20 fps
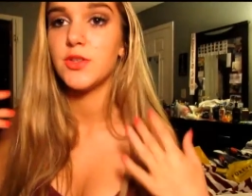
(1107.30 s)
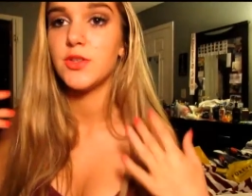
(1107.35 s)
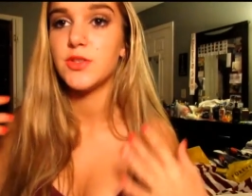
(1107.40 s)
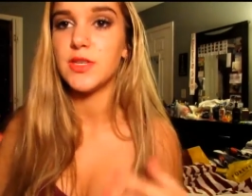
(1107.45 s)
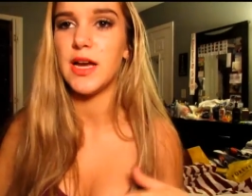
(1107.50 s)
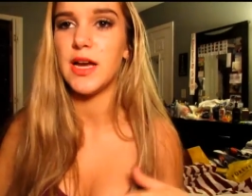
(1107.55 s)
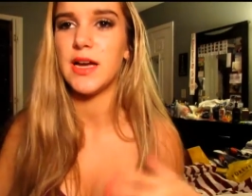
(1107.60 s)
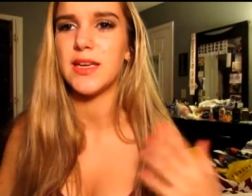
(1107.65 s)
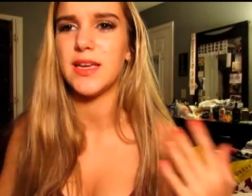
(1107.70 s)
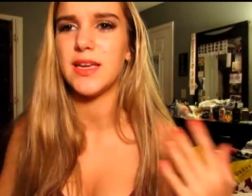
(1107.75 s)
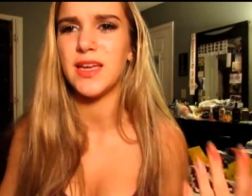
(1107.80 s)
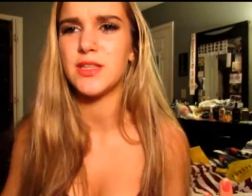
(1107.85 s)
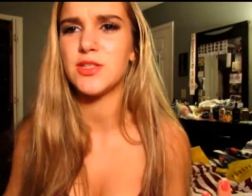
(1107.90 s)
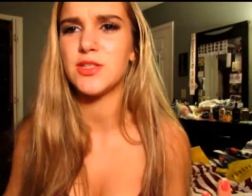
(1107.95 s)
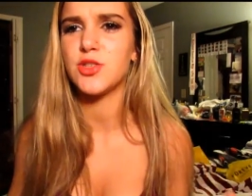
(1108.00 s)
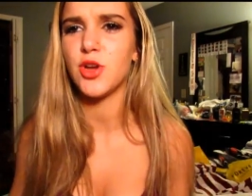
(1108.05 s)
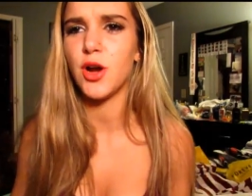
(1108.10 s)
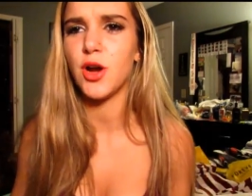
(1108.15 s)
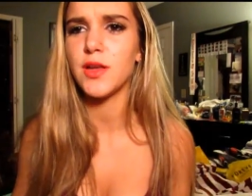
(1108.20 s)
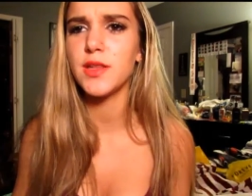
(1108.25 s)
So yeah, and
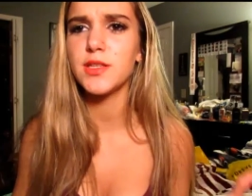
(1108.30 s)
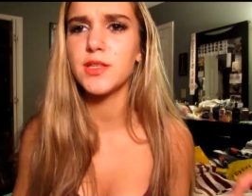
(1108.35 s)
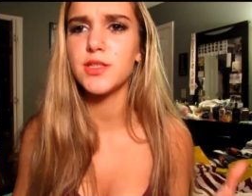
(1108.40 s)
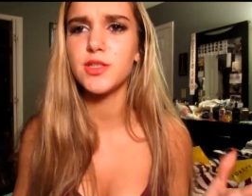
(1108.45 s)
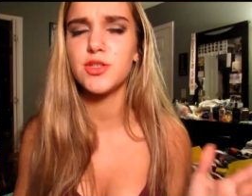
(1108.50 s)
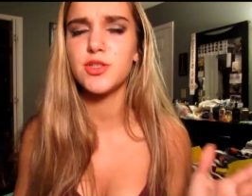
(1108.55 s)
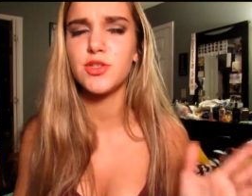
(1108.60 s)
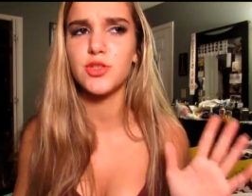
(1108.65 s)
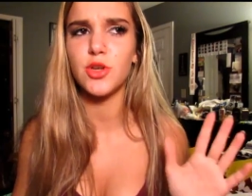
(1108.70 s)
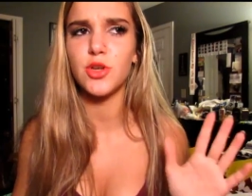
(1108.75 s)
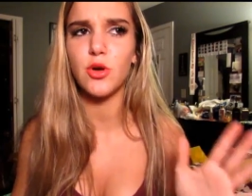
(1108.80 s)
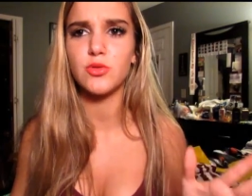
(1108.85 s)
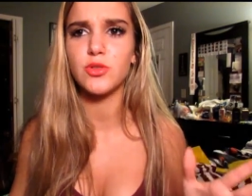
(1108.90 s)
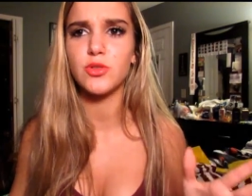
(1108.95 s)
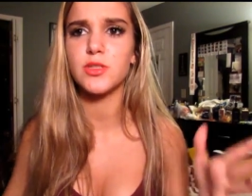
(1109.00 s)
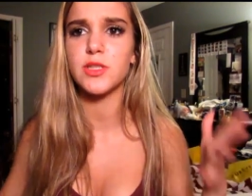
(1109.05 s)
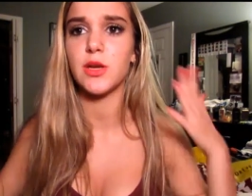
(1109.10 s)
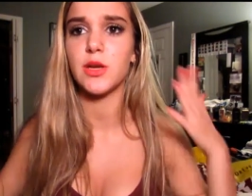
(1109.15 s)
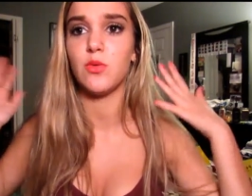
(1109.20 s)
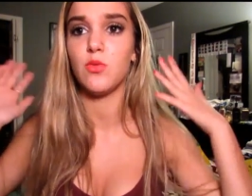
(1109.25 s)
sorry this is so
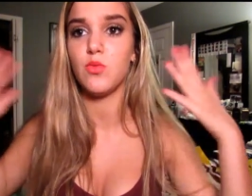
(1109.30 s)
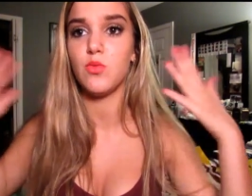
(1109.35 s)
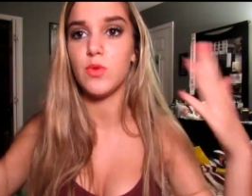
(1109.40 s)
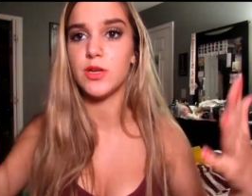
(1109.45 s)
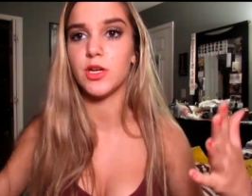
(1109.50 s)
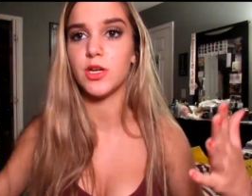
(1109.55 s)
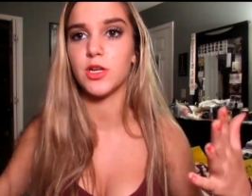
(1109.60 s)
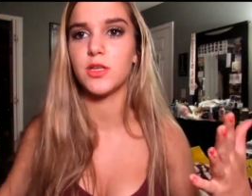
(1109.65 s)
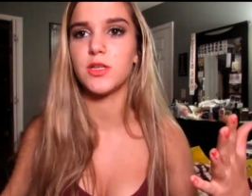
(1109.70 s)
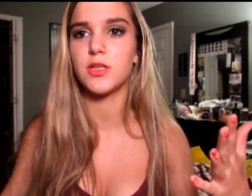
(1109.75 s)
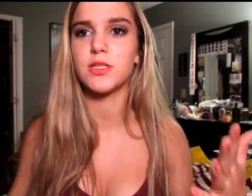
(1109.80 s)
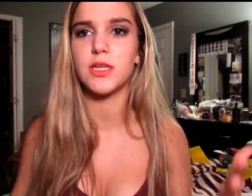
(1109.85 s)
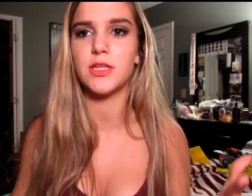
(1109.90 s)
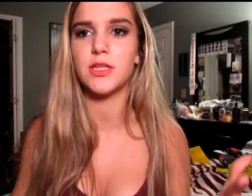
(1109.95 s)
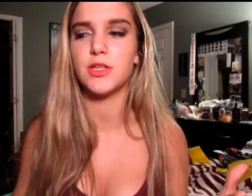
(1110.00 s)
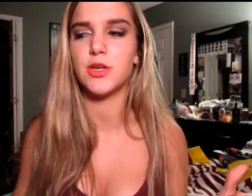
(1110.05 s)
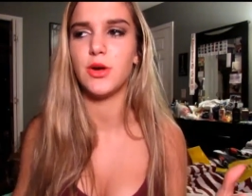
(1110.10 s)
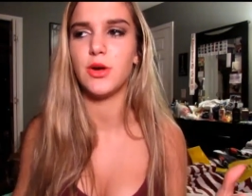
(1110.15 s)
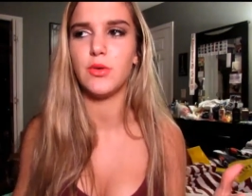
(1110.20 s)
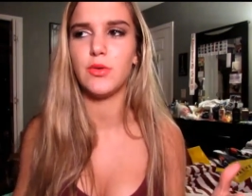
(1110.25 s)
just like weird, because I
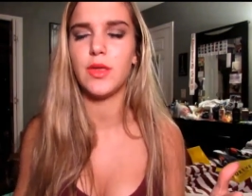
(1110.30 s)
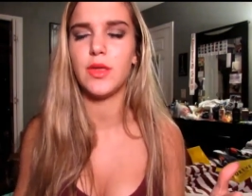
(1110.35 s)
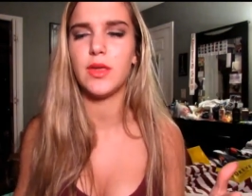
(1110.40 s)
know